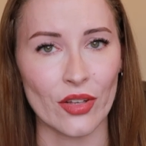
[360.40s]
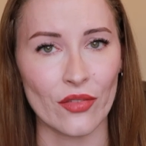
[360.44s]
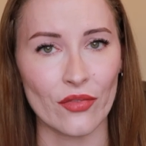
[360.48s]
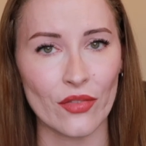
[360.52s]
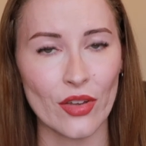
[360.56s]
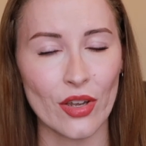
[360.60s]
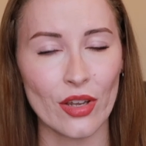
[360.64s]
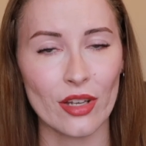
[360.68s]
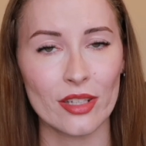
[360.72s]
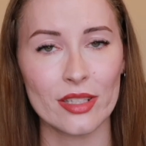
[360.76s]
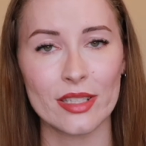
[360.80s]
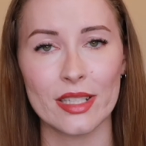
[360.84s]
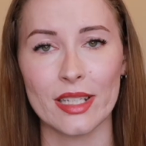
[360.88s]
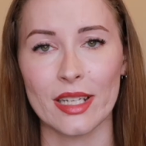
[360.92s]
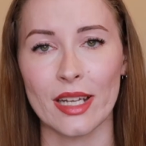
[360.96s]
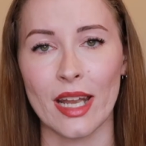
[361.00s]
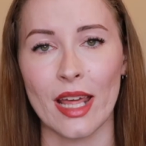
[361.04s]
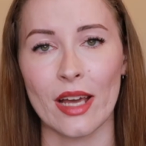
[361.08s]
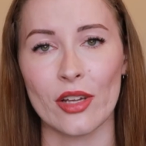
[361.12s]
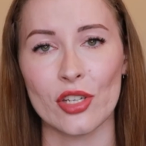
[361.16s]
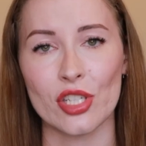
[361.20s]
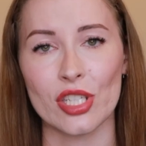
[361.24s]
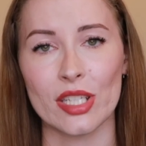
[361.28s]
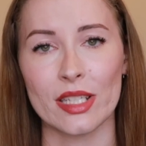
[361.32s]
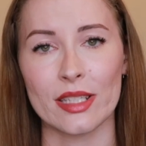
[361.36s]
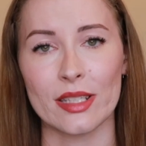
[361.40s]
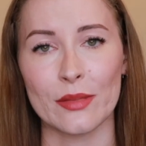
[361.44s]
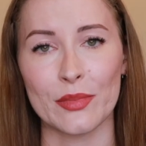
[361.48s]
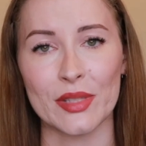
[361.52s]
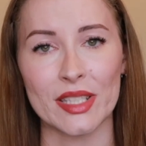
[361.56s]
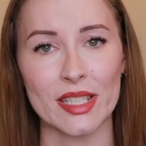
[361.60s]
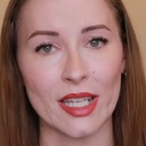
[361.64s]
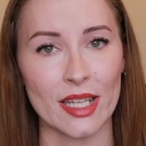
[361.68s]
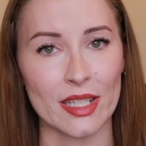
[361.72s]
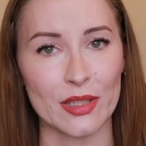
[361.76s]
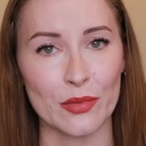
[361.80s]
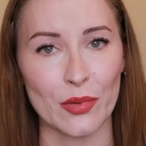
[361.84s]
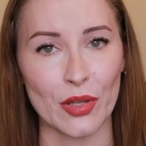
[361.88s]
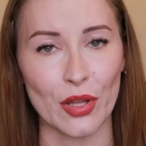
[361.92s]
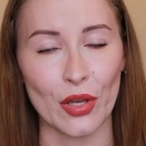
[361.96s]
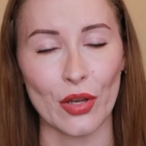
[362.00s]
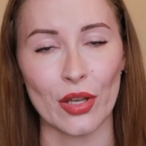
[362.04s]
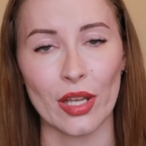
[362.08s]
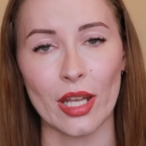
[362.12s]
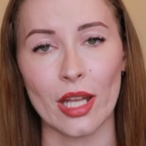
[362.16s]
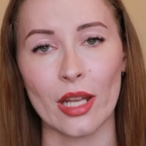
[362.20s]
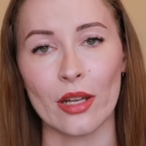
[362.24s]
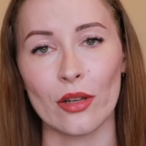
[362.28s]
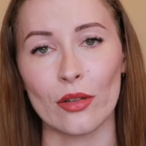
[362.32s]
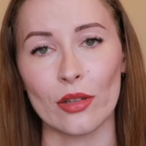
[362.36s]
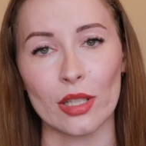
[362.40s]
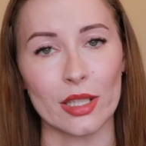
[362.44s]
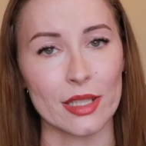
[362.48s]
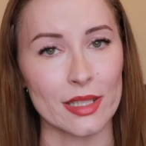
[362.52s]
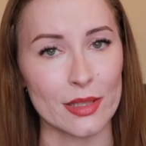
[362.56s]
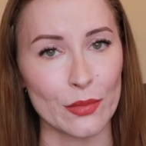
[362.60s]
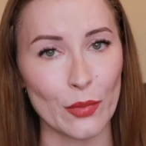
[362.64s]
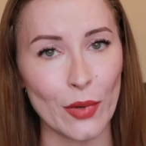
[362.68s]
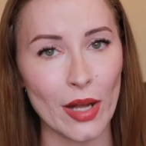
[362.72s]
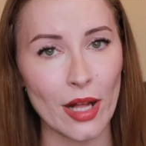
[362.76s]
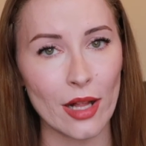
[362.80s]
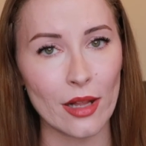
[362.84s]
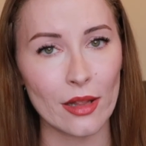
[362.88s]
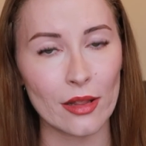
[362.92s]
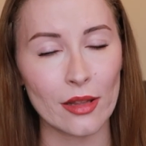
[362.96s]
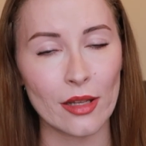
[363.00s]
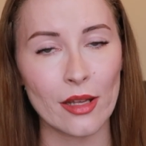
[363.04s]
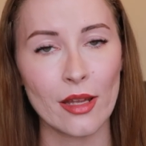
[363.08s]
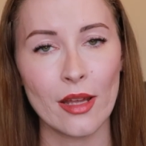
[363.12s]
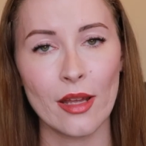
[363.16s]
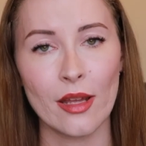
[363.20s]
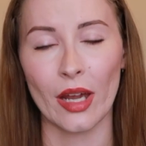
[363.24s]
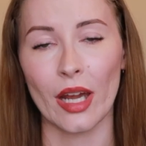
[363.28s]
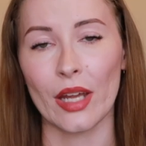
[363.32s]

at first, and now she's obsessed with her Kindle as well.